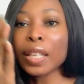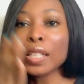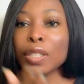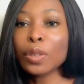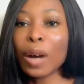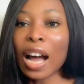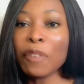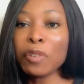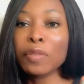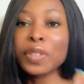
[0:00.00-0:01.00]
So
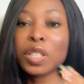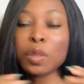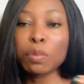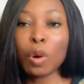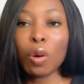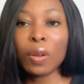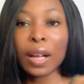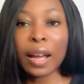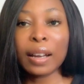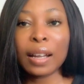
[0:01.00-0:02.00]
half of the small
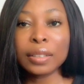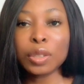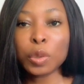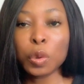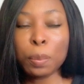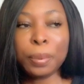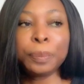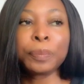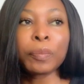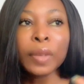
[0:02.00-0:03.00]
Ghana soap,
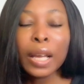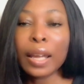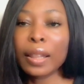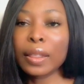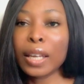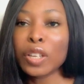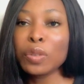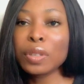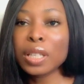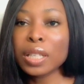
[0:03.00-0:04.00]
and then
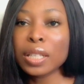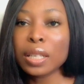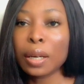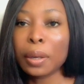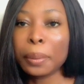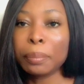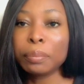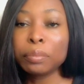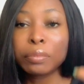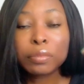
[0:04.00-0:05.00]
you need
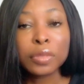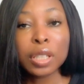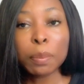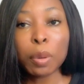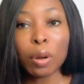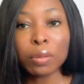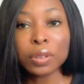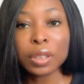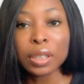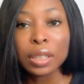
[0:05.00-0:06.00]
the
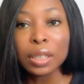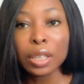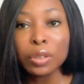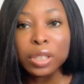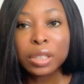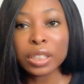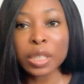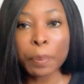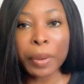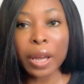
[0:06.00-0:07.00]
balls, the
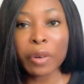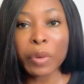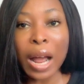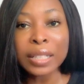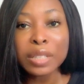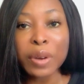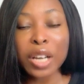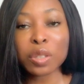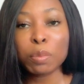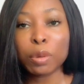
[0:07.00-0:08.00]

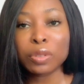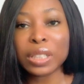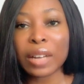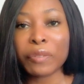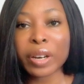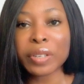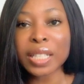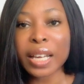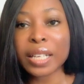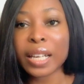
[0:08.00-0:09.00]
anti-reaction balls. They are very
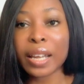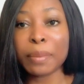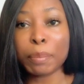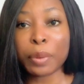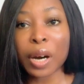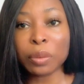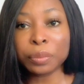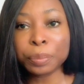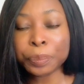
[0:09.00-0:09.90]
tiny and brown.